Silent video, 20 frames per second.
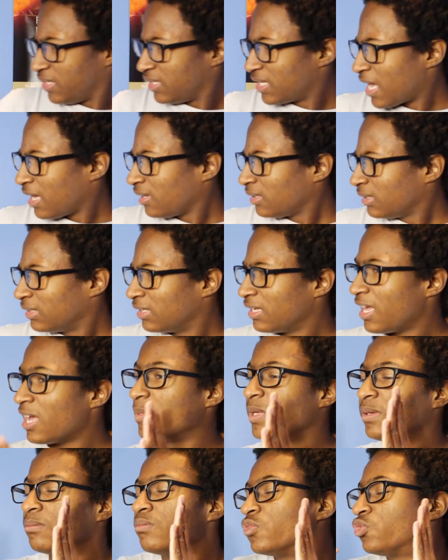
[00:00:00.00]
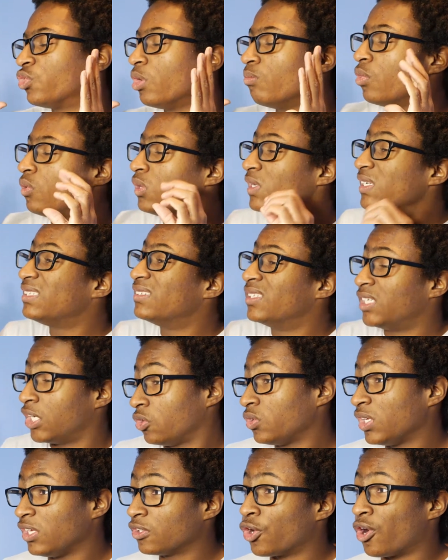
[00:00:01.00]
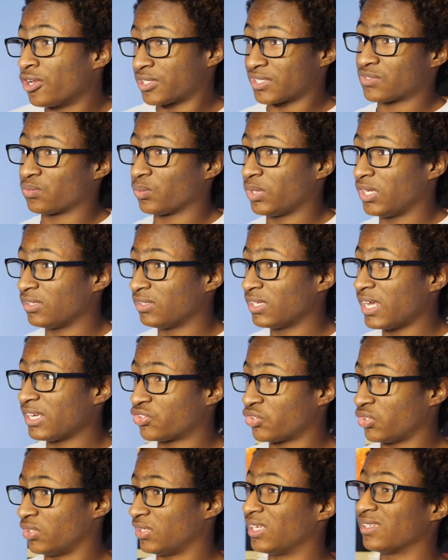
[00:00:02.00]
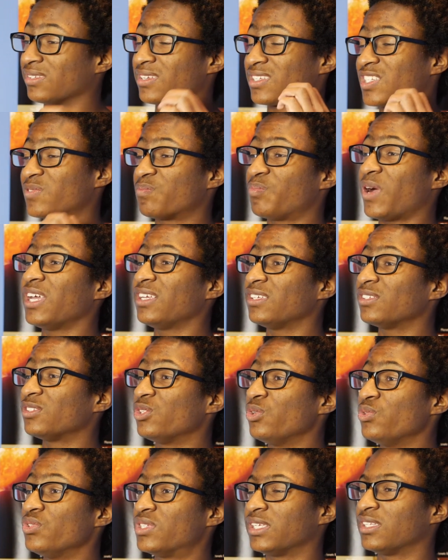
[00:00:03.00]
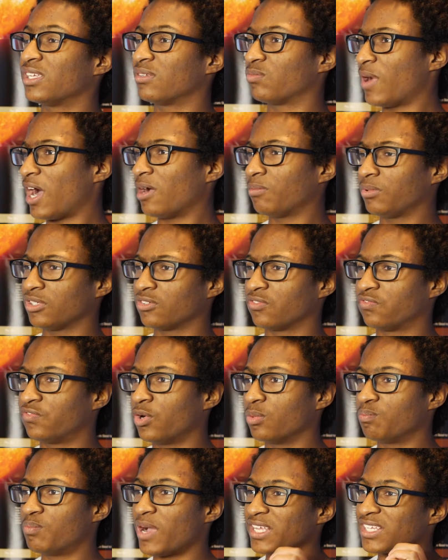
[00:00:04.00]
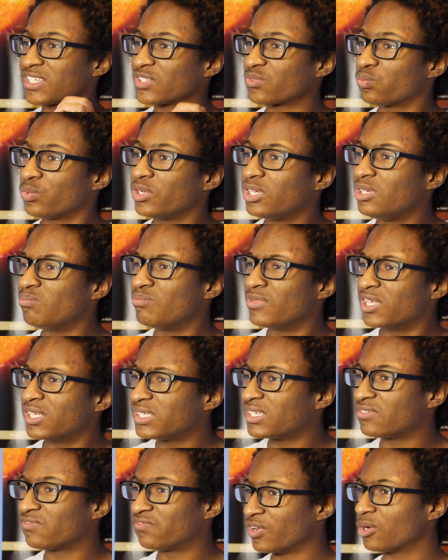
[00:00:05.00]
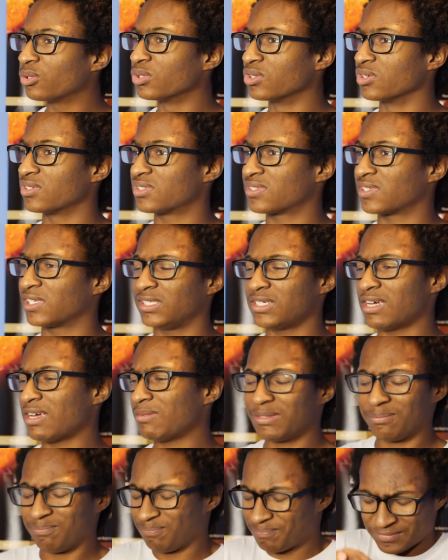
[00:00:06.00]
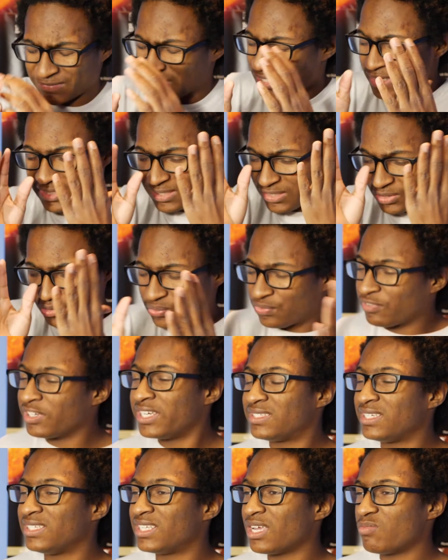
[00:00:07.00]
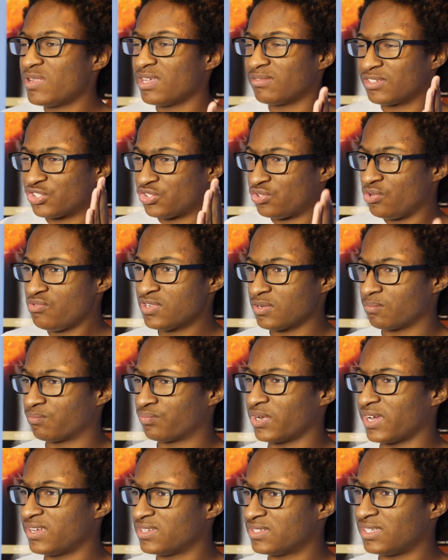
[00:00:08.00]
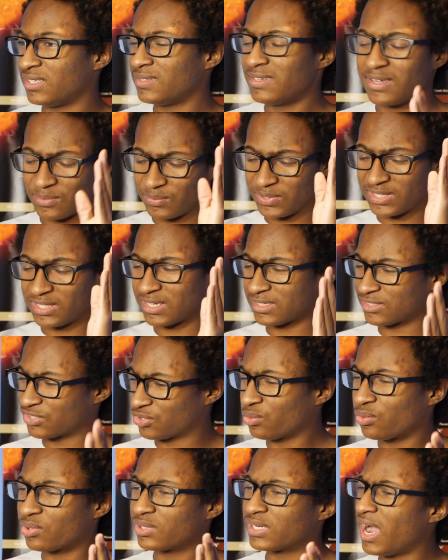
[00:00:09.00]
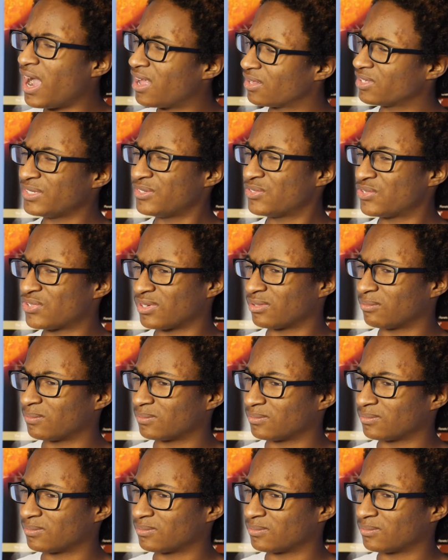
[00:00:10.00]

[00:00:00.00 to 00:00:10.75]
that? I mean, Trump only nearly lost his re-election despite losing the popular vote by 3 million voters. I mean, is it crazy that we had to choose our president with the Electoral College?